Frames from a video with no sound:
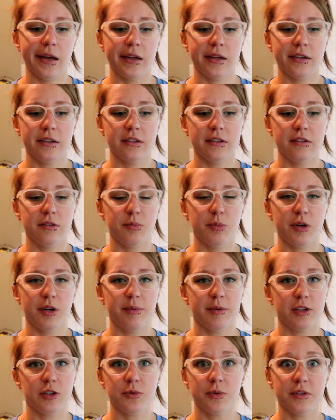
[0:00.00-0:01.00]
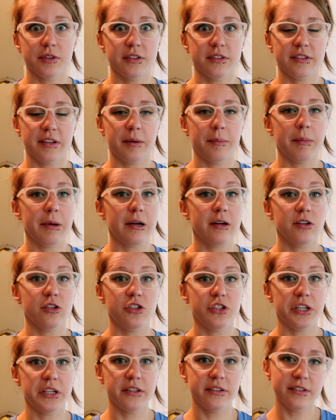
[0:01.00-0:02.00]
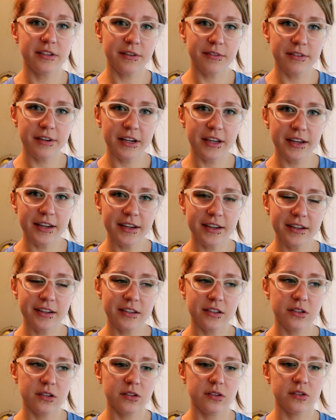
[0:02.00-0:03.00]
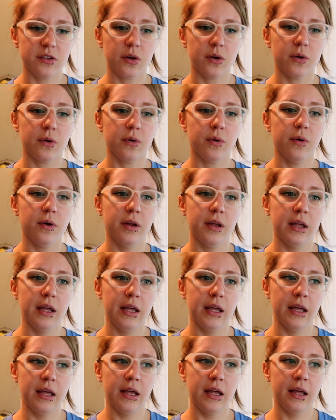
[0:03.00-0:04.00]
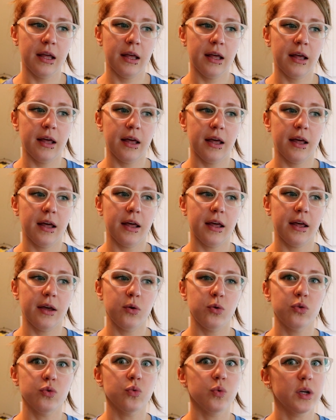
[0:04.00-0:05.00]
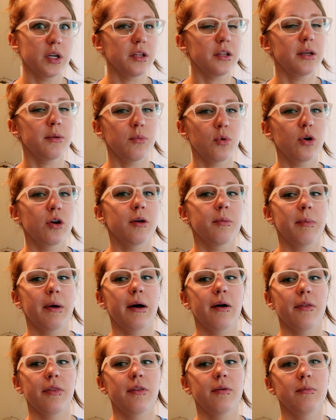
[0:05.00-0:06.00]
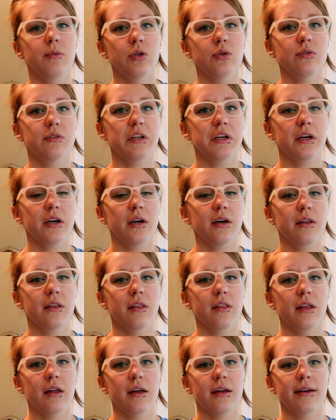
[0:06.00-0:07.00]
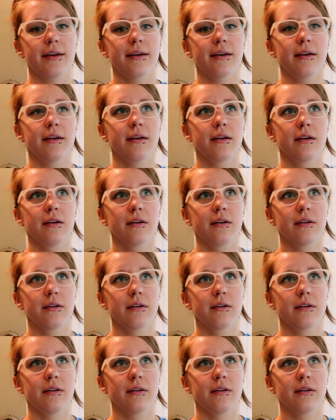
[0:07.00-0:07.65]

and pretty much wear the same pair of jeans every day. So it was really more about the music than,